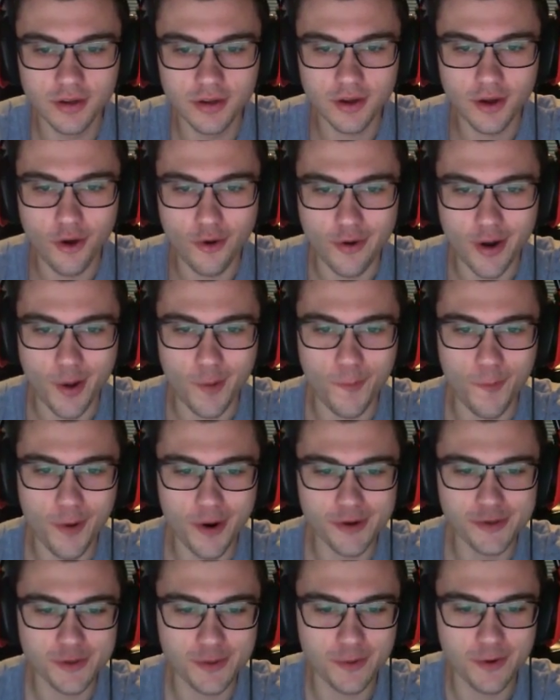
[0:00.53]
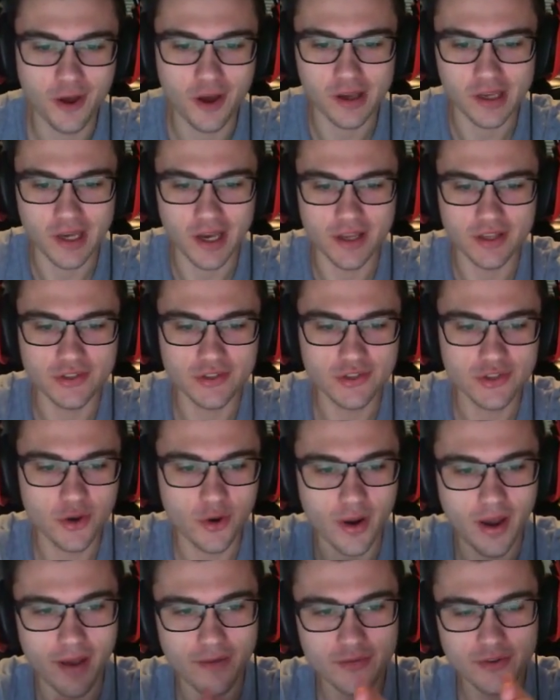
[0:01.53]
Alright, what is going on guys?
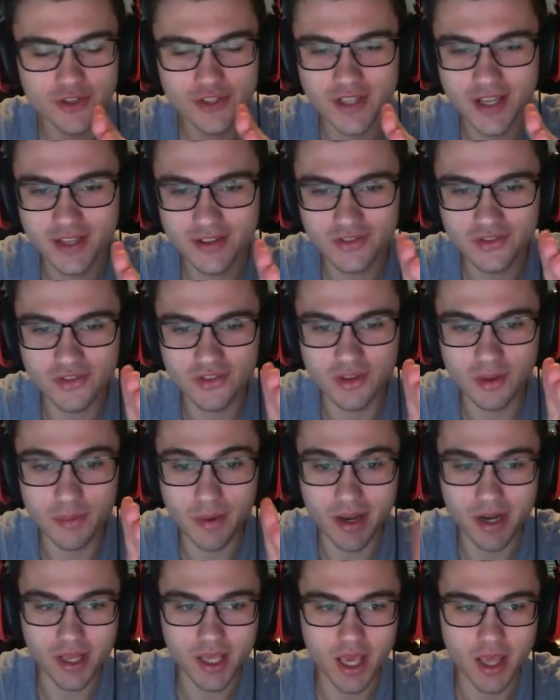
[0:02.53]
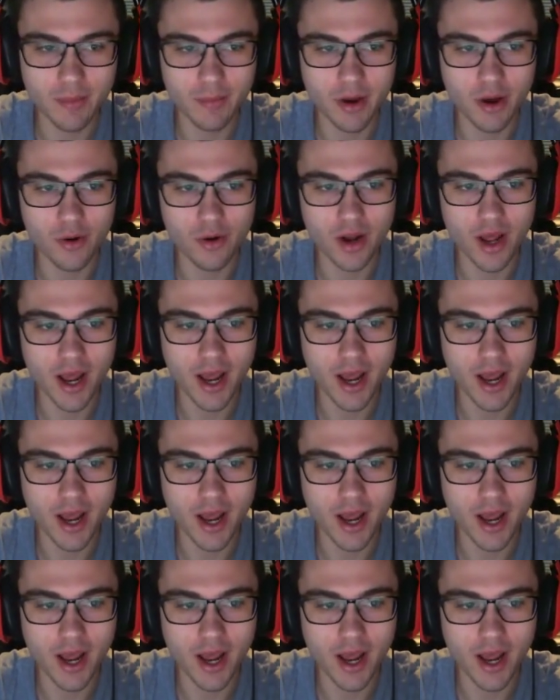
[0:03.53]
So ever since the beta came out,